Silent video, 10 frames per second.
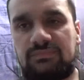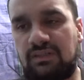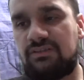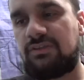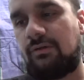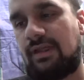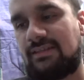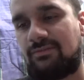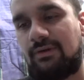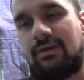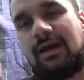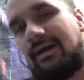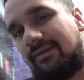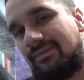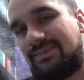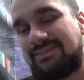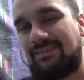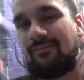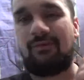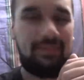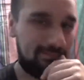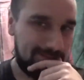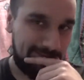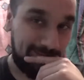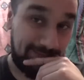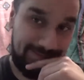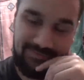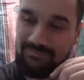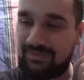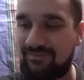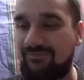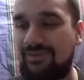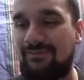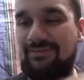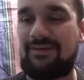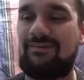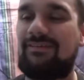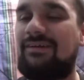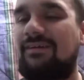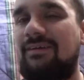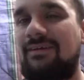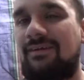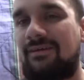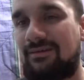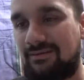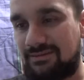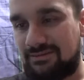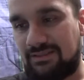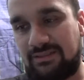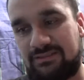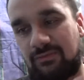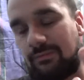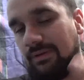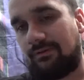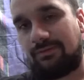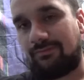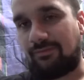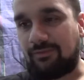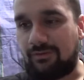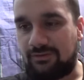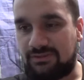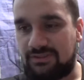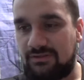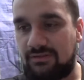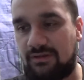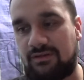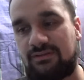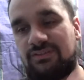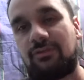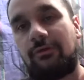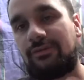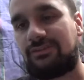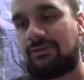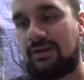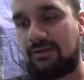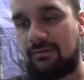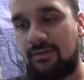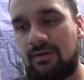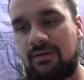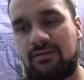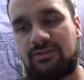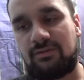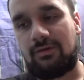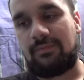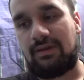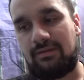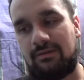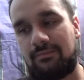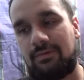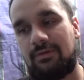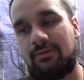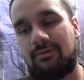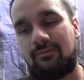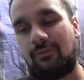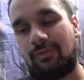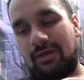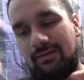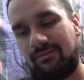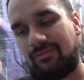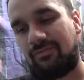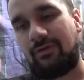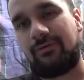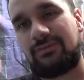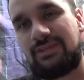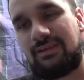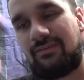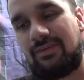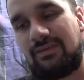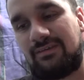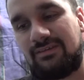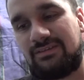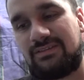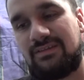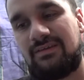So last one, this is the one that made me want to make the video entirely. It's one of my all-time favorite cards, Stardust Dragon. So I made him with that Theros kind of thing because